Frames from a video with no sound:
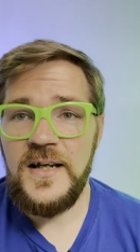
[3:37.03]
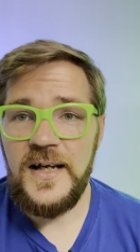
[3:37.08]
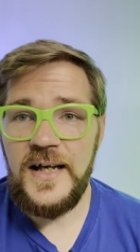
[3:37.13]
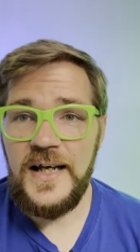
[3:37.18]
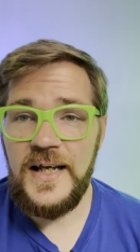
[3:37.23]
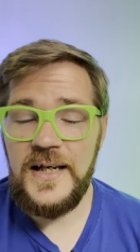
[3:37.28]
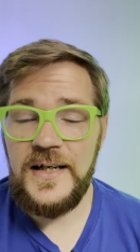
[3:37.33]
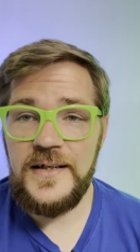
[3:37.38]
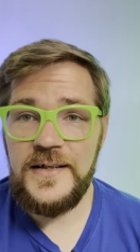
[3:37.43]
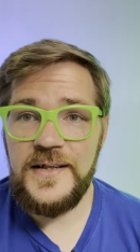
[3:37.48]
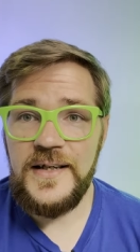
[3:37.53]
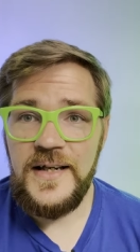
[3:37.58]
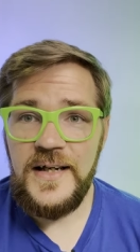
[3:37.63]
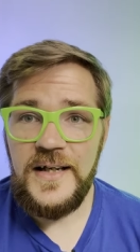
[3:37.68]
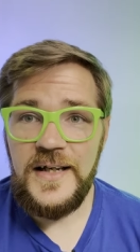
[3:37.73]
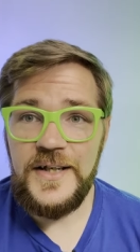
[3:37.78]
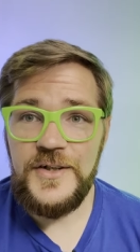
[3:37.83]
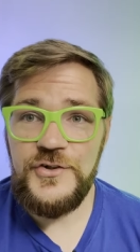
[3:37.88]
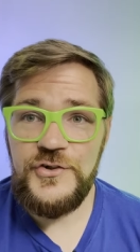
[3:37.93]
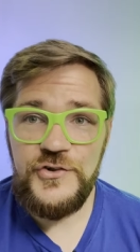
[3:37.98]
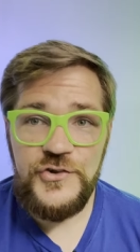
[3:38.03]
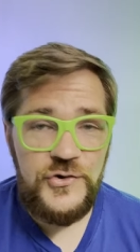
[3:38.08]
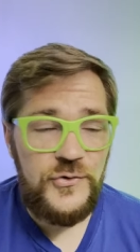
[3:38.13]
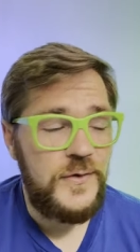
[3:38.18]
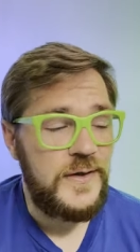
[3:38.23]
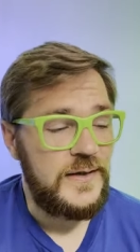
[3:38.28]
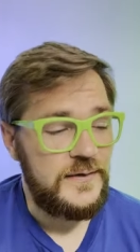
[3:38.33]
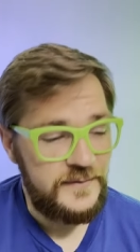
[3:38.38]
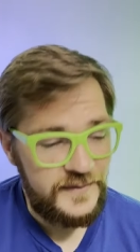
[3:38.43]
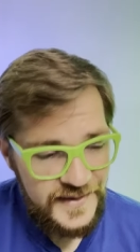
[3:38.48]
and
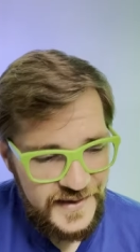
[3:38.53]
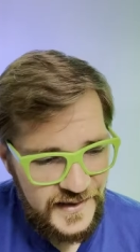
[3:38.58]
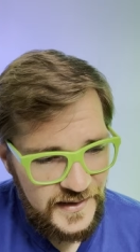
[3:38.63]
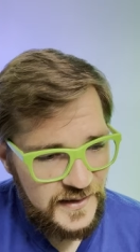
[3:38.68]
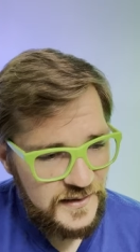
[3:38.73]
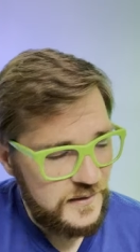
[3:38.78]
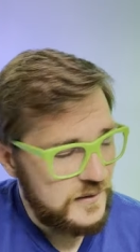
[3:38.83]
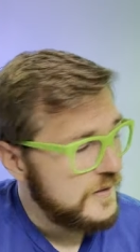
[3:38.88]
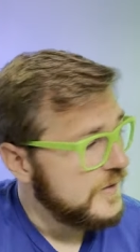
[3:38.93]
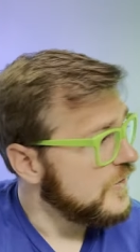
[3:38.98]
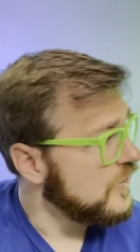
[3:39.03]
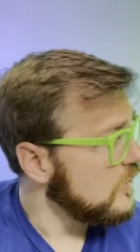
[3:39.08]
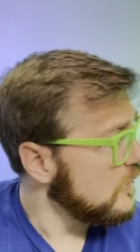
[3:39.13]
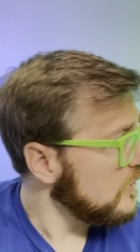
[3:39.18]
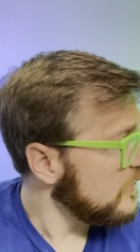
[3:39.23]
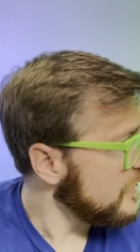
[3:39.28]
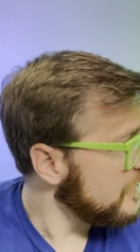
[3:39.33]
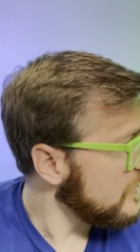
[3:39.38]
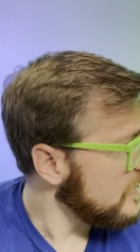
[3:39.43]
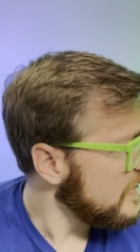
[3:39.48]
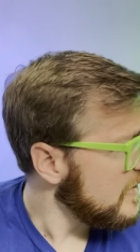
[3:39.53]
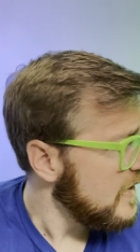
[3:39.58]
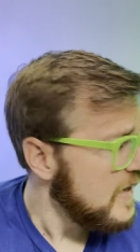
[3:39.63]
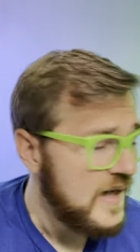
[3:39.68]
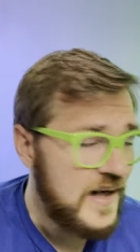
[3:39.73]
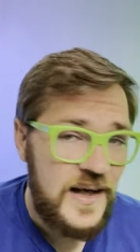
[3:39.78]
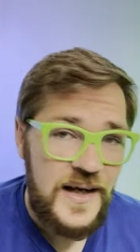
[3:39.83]
enjoy and listen to their instructions.